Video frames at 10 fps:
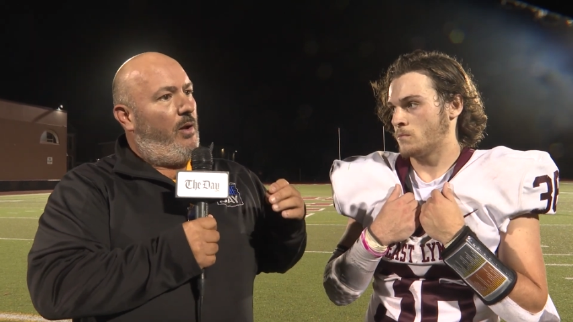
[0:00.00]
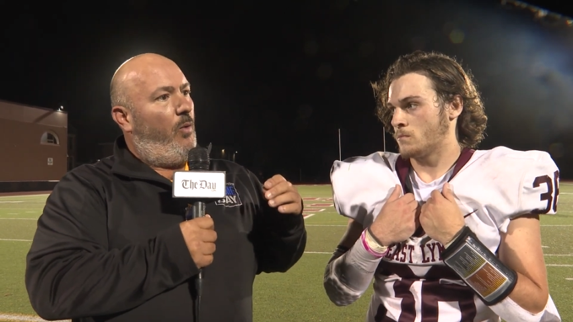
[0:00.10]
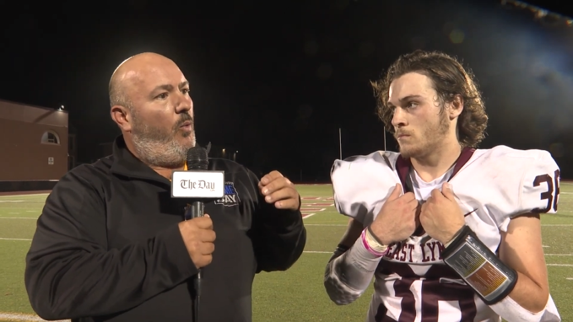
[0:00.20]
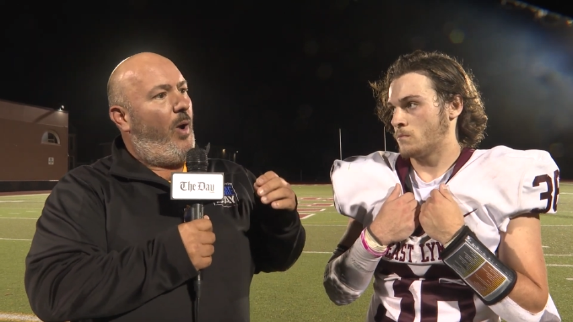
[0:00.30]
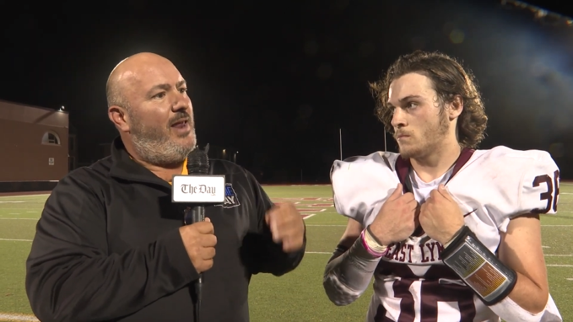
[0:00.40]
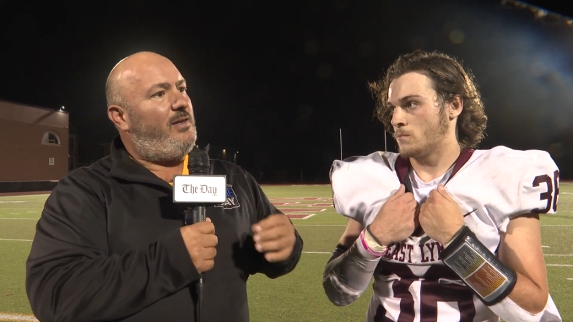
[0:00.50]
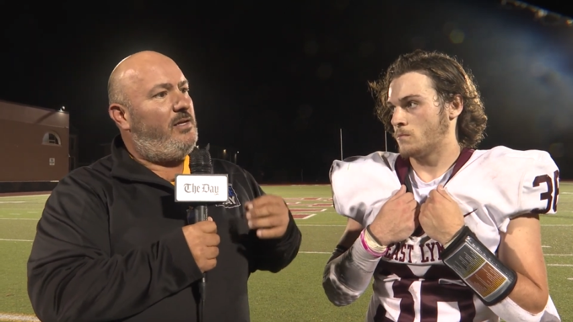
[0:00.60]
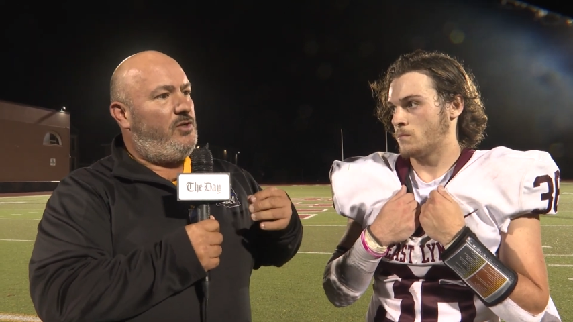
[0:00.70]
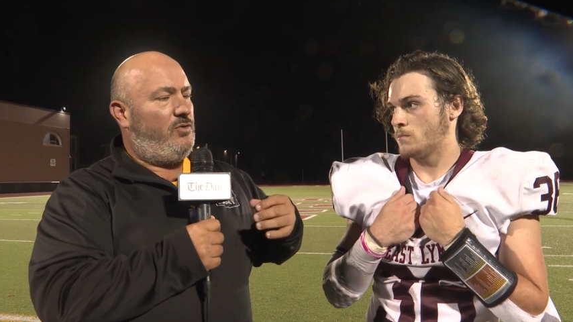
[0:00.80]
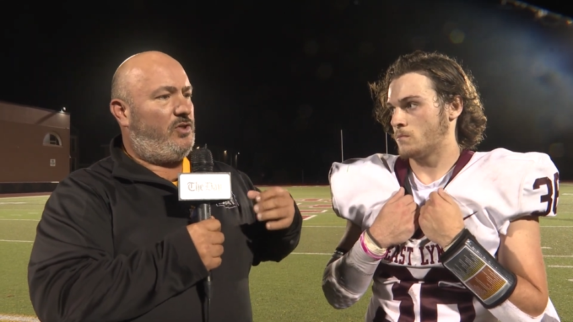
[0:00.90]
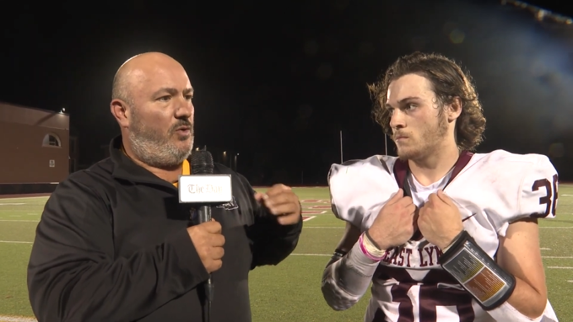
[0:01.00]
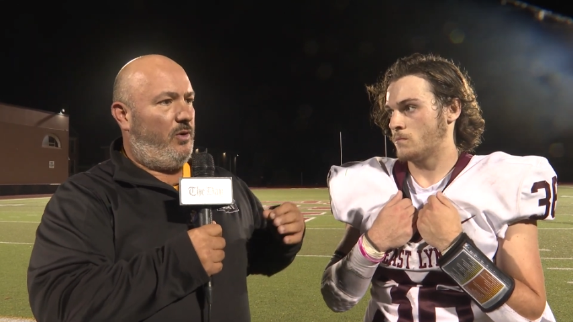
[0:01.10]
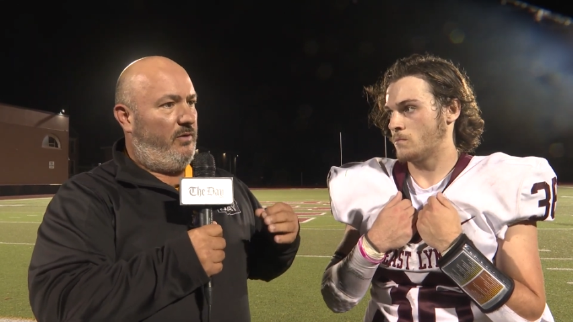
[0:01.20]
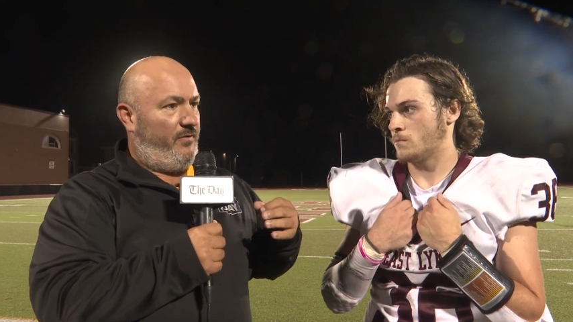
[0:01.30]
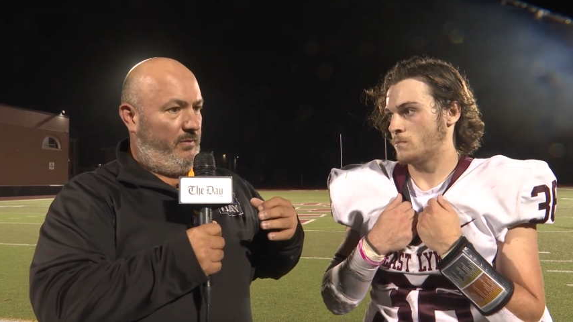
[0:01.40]
Speaker 1: When did you sort
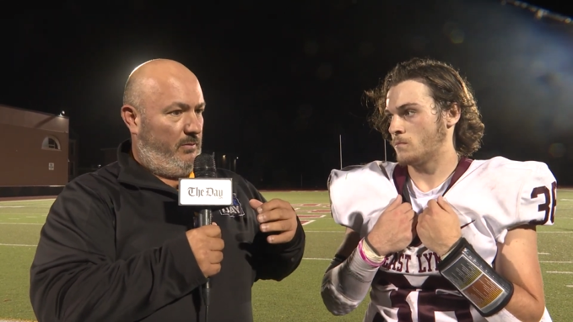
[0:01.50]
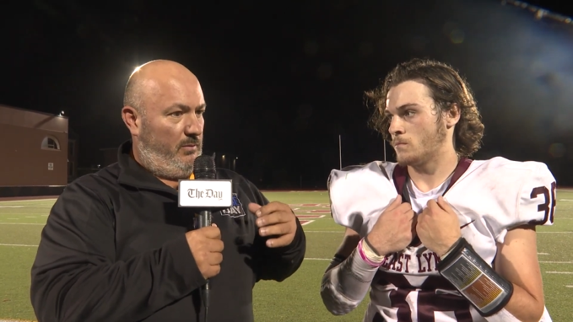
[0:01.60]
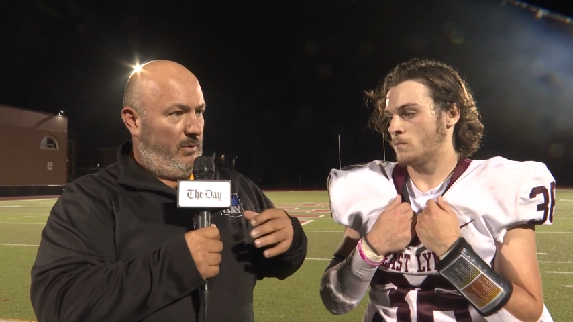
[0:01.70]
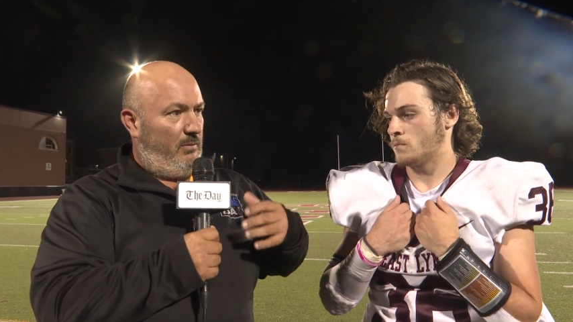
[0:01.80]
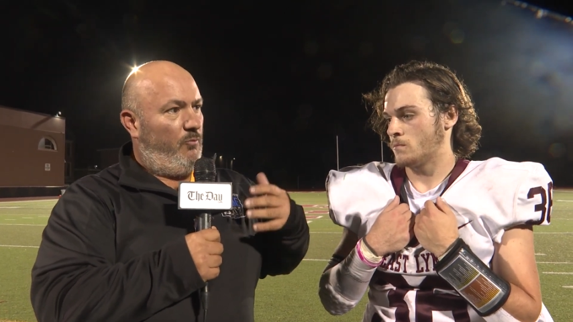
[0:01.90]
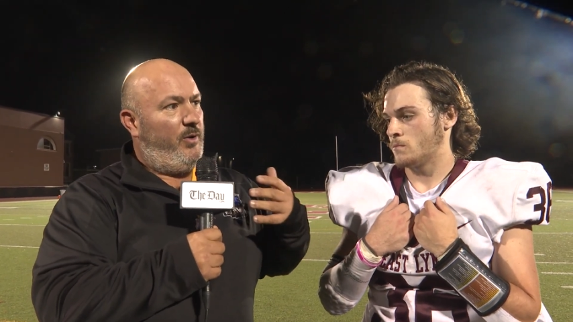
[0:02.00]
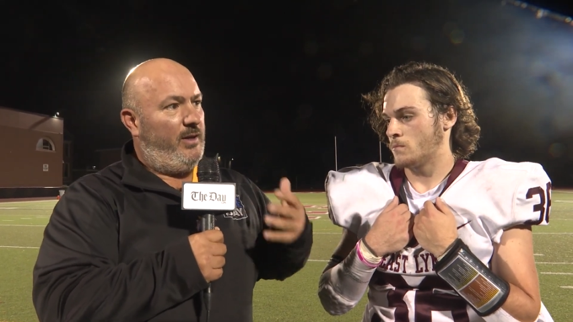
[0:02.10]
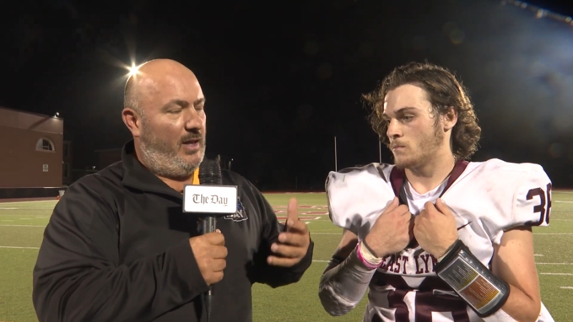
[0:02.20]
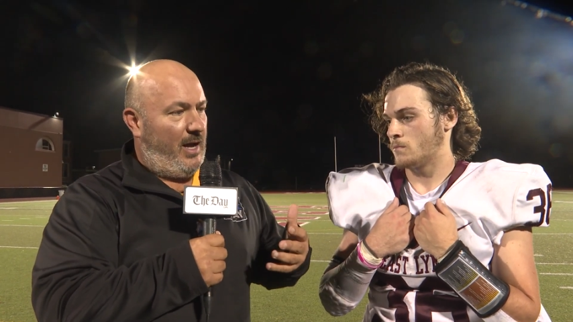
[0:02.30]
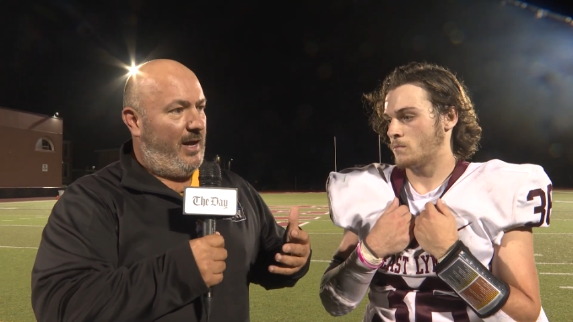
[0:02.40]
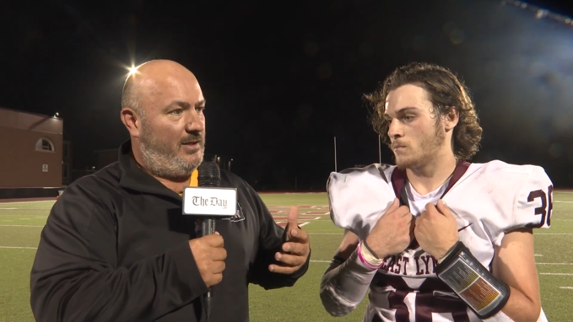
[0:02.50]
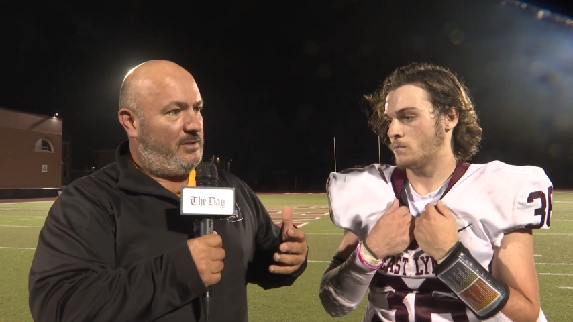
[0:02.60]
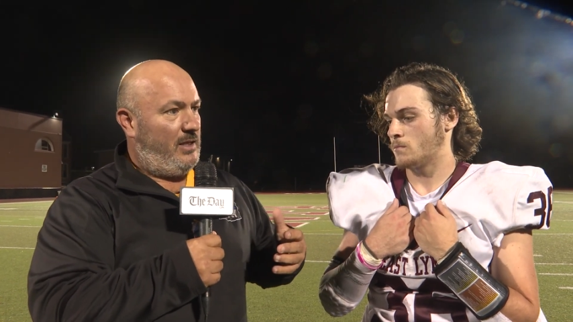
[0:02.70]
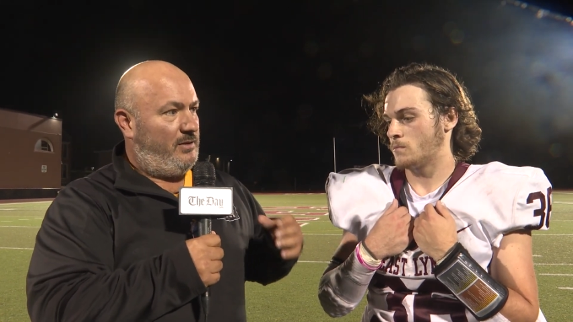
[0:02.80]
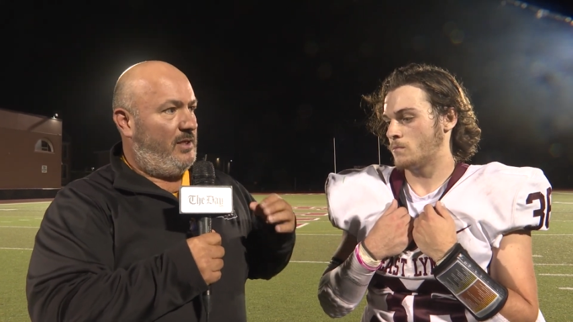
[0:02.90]
of realize
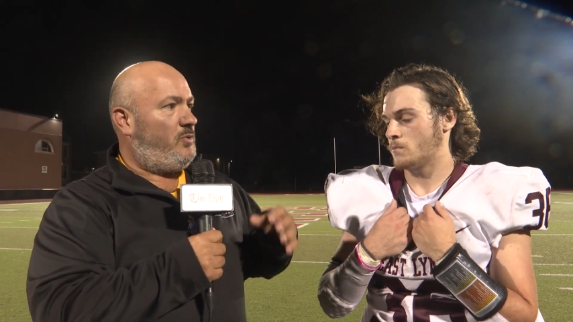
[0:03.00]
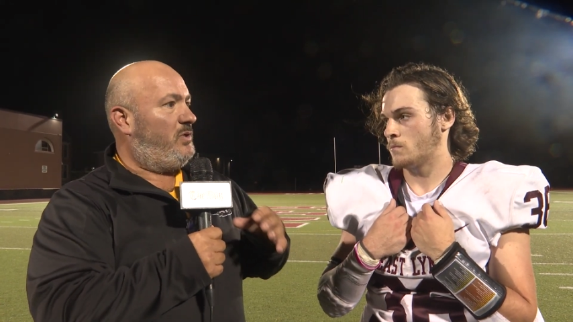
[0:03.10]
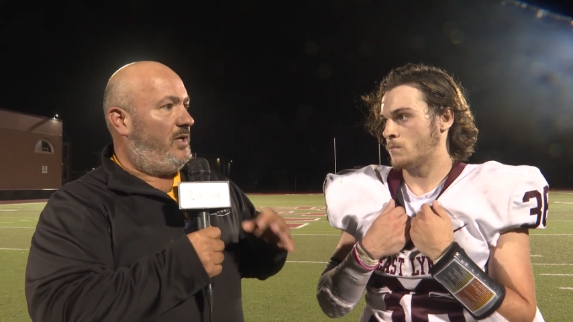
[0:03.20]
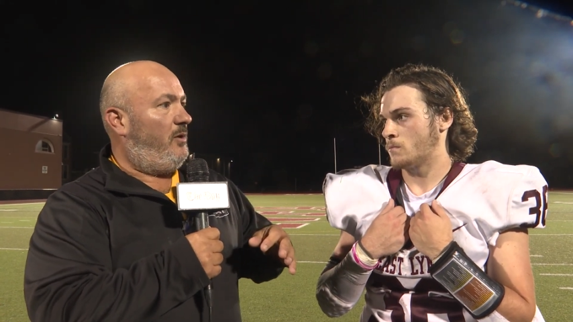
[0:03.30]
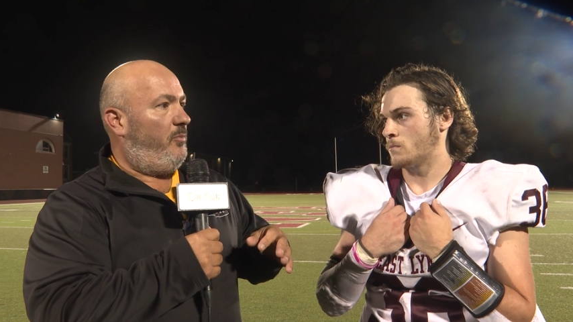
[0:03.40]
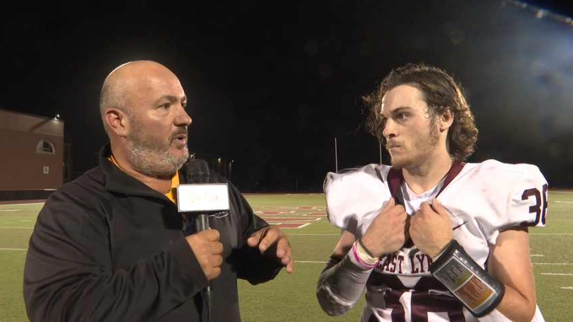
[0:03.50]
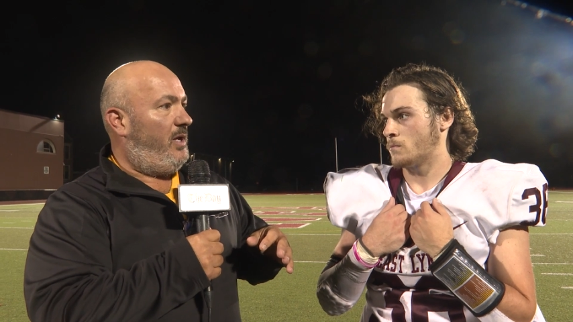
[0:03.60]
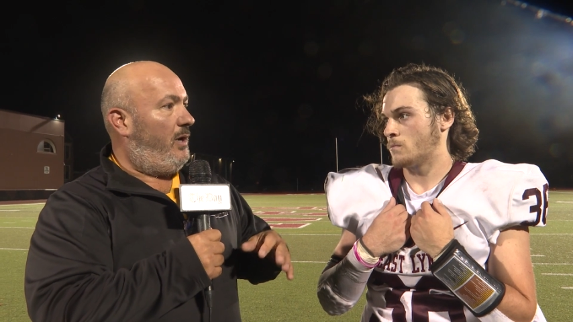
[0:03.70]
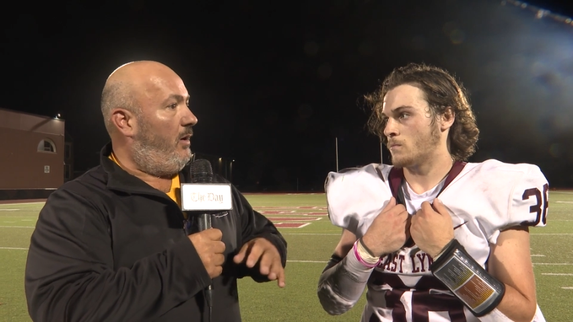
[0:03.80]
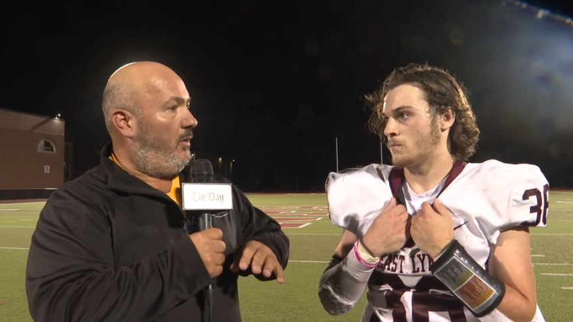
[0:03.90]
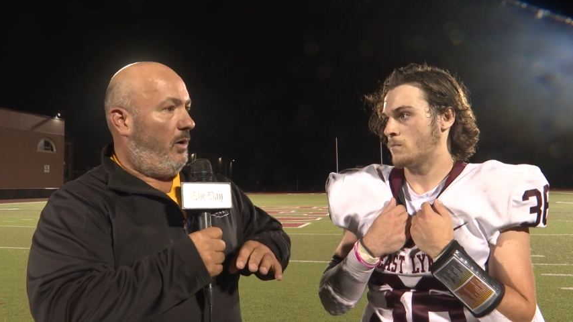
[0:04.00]
that this was going to be a